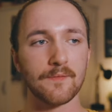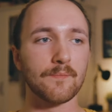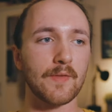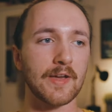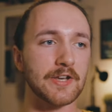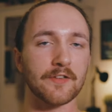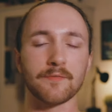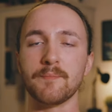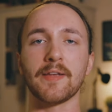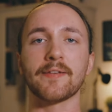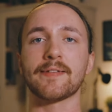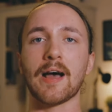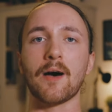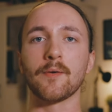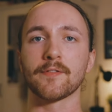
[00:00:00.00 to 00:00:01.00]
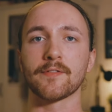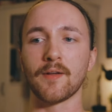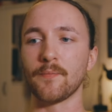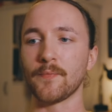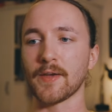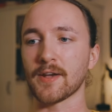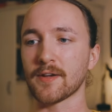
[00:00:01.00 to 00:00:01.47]
just missed out on
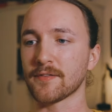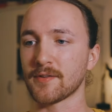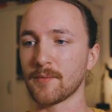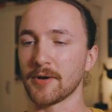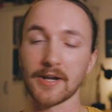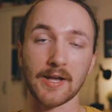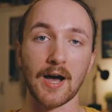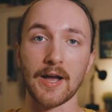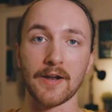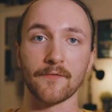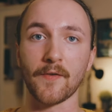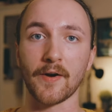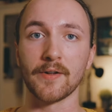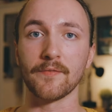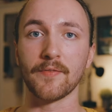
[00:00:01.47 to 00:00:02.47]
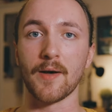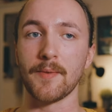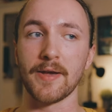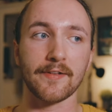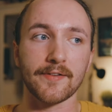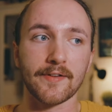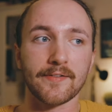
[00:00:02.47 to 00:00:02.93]
something because someone cut in front of them.
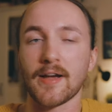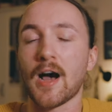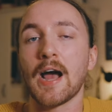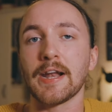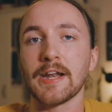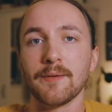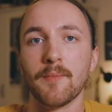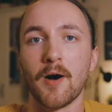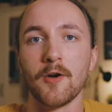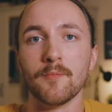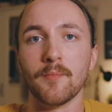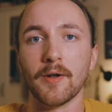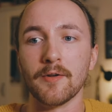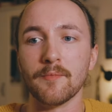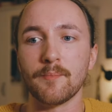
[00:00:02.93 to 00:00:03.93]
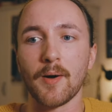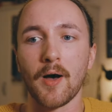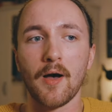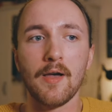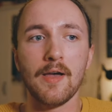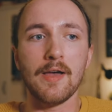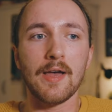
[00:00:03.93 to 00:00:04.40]
It's a tiny moment,
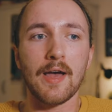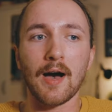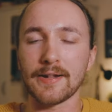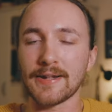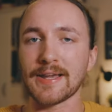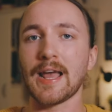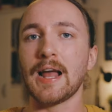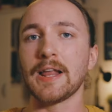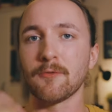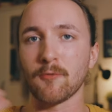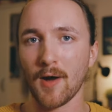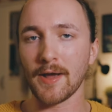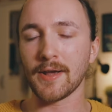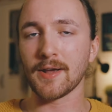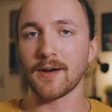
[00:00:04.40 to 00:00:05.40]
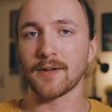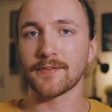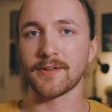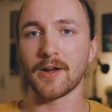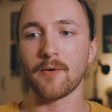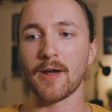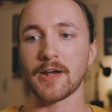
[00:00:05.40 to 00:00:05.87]
but under Kelly
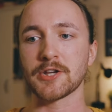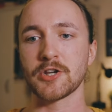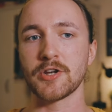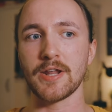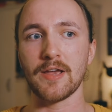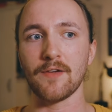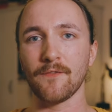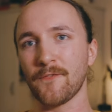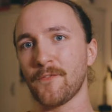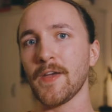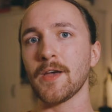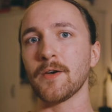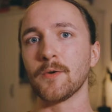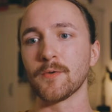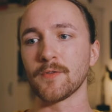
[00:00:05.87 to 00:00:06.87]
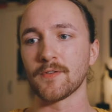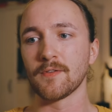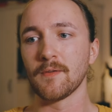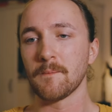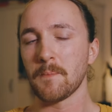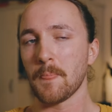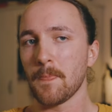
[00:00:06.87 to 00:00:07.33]
Reichardt's direction, it feels
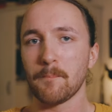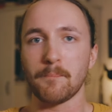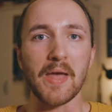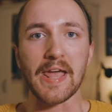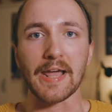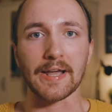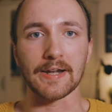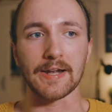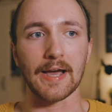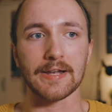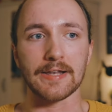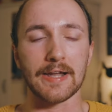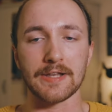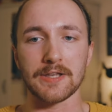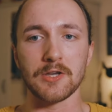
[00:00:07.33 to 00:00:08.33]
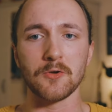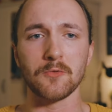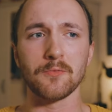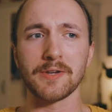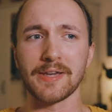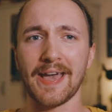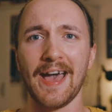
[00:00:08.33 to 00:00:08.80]
big, and
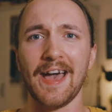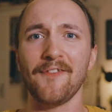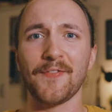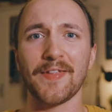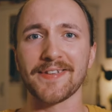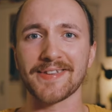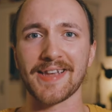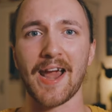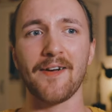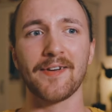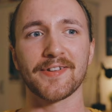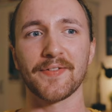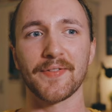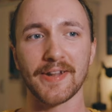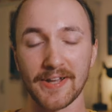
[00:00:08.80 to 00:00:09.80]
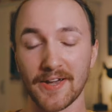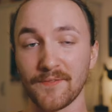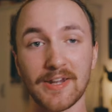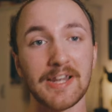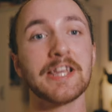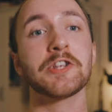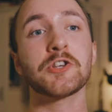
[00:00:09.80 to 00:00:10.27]
you care for this character that
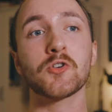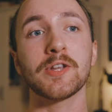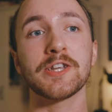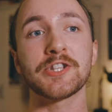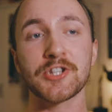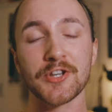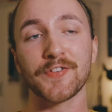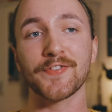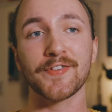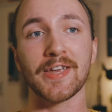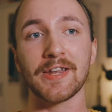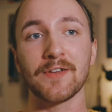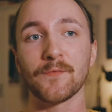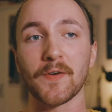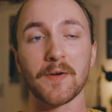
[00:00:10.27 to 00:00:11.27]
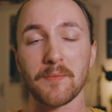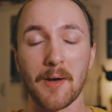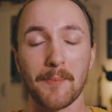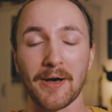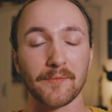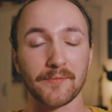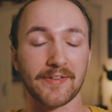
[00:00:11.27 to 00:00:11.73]
I've literally just seen for
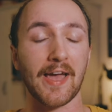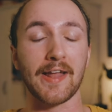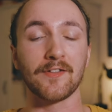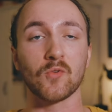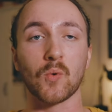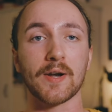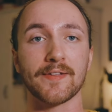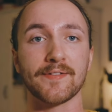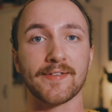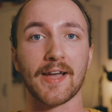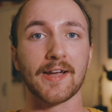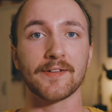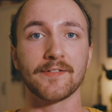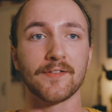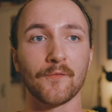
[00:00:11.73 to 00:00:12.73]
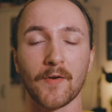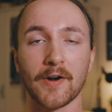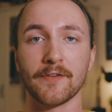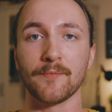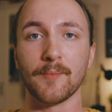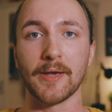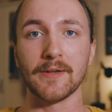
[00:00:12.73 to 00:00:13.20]
about 10, 20 seconds in
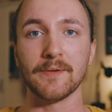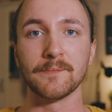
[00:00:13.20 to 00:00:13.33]
front of me.